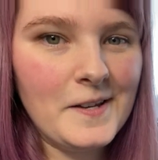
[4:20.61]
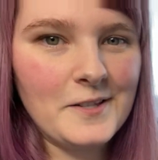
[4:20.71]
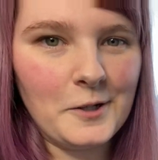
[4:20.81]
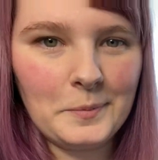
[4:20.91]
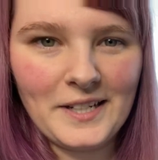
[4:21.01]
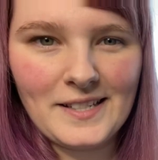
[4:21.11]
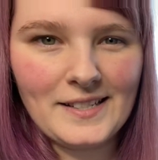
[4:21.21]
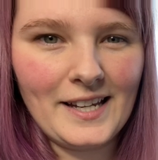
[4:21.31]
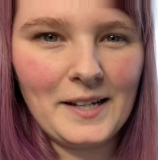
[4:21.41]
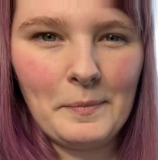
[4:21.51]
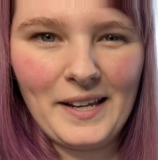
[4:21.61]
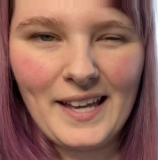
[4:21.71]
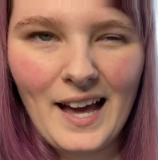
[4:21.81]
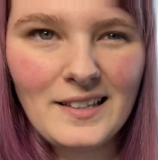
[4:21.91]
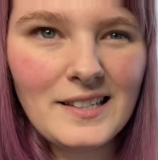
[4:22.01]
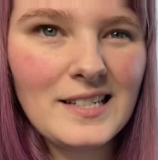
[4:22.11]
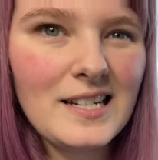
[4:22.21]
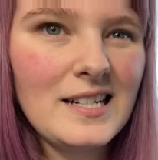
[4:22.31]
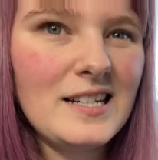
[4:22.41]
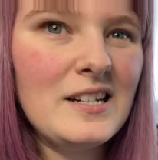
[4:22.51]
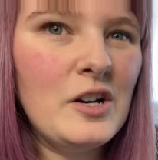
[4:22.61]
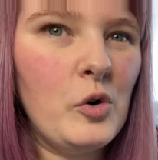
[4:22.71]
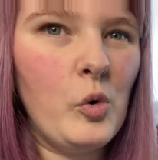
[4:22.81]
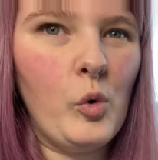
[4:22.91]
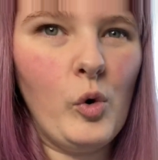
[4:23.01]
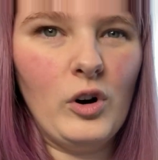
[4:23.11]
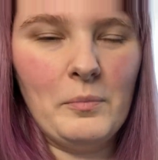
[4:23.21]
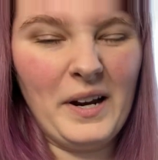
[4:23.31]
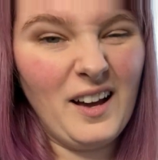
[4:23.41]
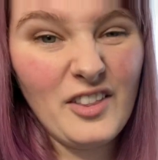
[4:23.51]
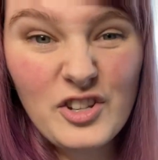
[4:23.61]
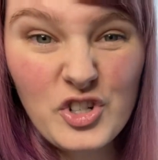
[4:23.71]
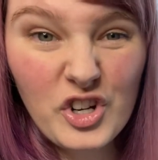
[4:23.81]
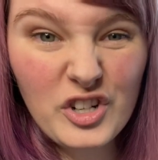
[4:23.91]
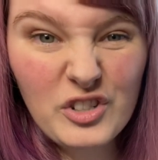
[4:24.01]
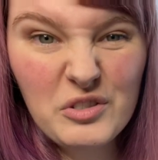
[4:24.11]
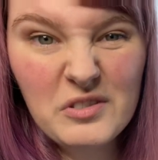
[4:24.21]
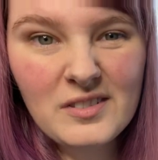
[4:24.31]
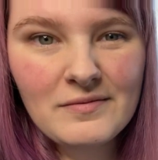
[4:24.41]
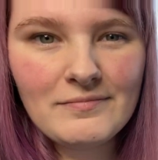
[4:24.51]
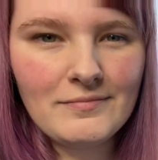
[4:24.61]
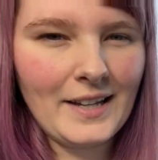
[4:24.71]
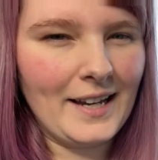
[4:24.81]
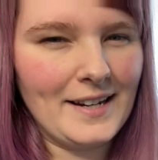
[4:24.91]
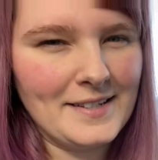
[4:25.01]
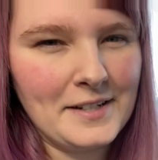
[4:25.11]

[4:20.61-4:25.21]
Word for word: So places like my calendar or my other journals, that kind of